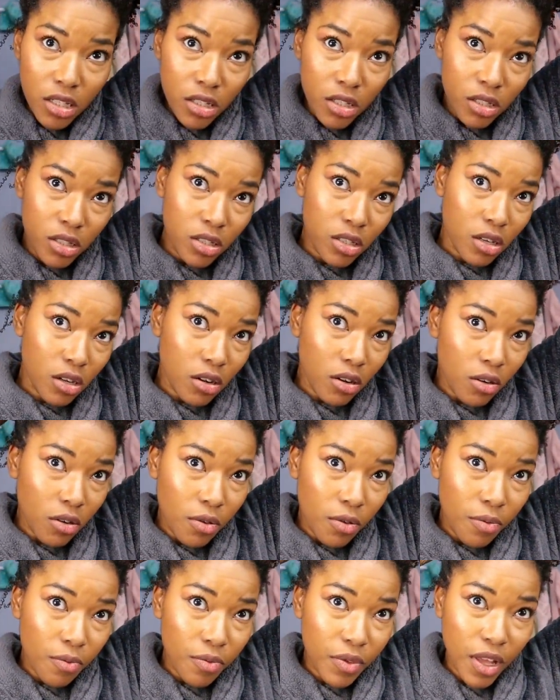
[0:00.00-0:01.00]

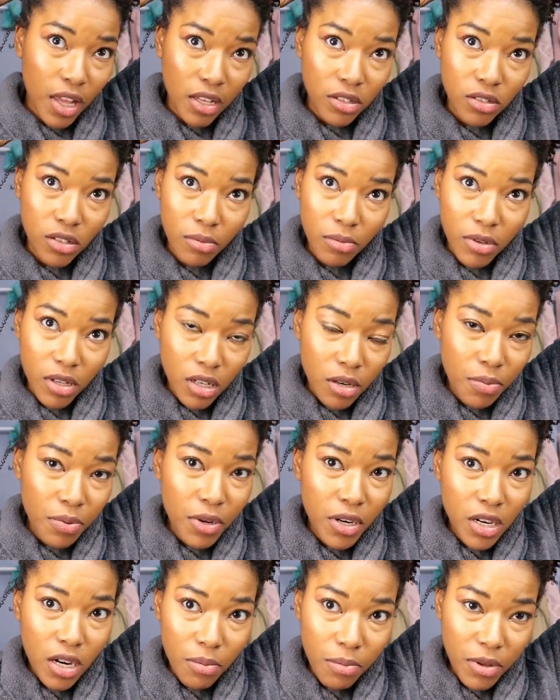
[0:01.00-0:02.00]
So yeah, so I'm gonna
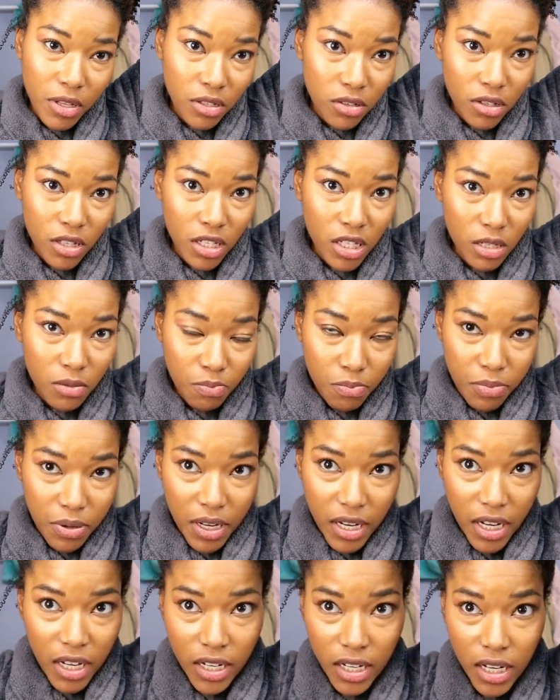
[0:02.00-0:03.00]
put it up into this
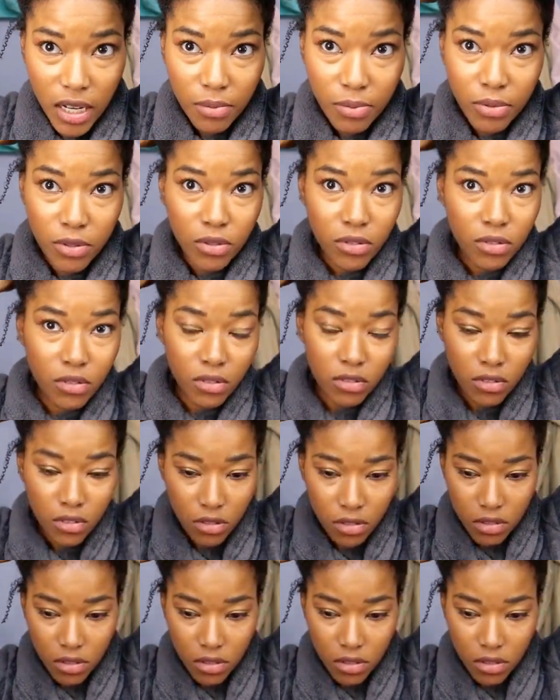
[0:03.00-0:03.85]
pineapple